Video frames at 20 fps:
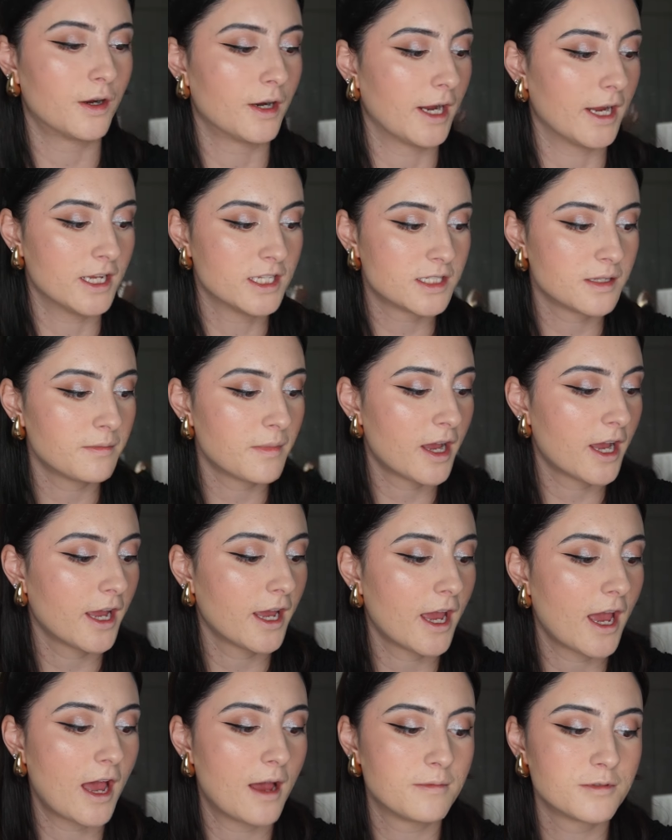All right, is it
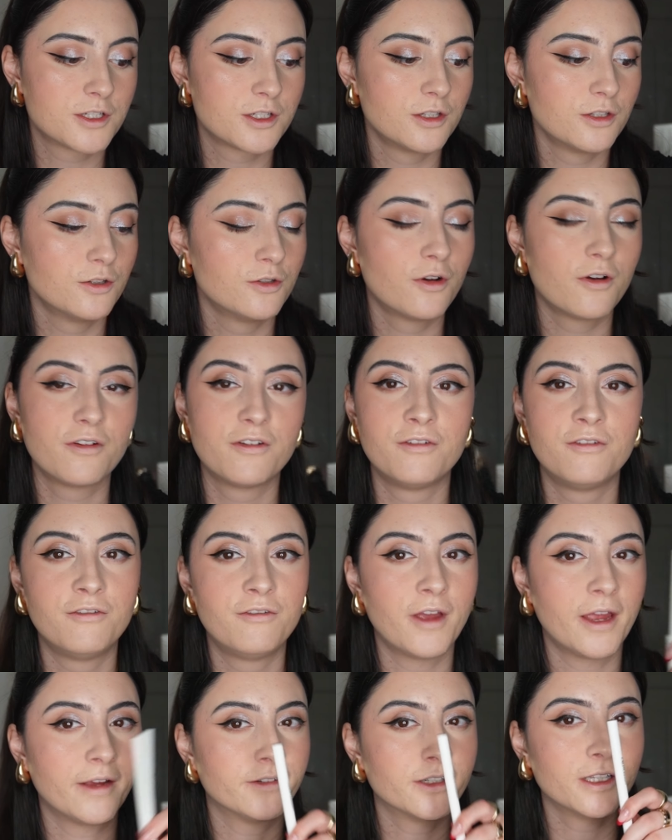my absolute
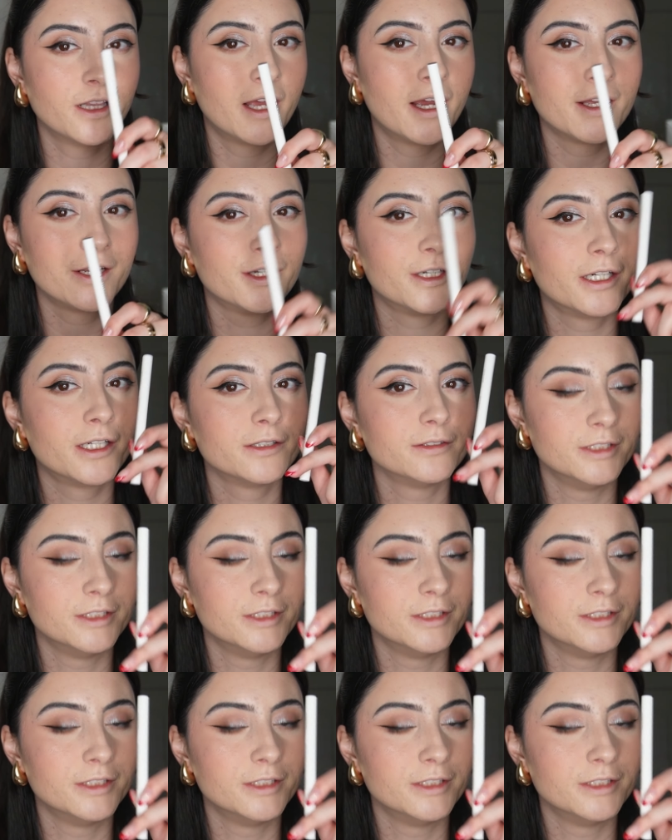favorite liner?